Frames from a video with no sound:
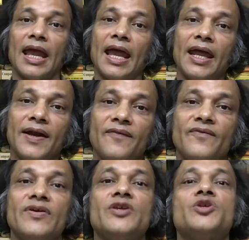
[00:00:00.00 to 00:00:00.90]

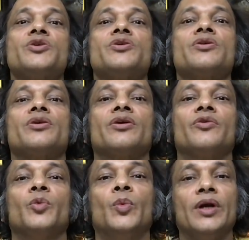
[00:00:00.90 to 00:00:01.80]
and which
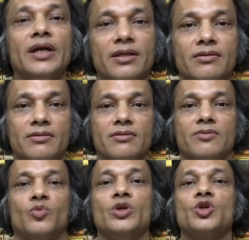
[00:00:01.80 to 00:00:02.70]

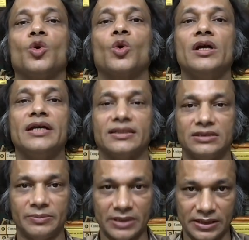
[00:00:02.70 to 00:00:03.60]
witnesses, which oral
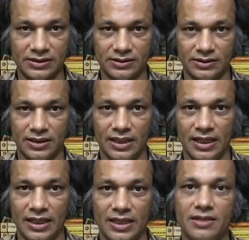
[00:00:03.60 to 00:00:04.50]
testimonies
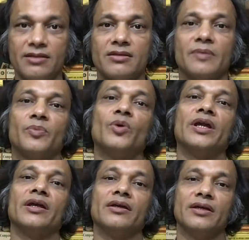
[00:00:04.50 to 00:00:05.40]
is he
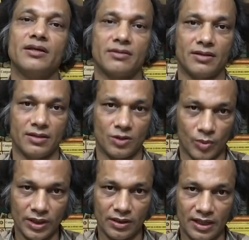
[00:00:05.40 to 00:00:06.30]
supporting his
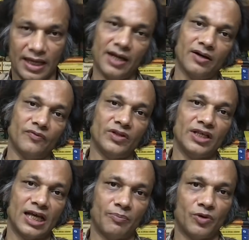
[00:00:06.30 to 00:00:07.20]
case with, and
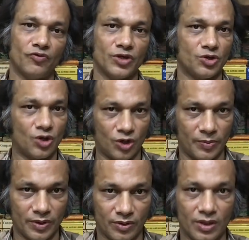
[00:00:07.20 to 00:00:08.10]
with the help of which
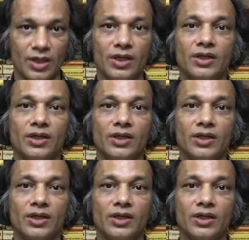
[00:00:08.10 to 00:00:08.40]
documents.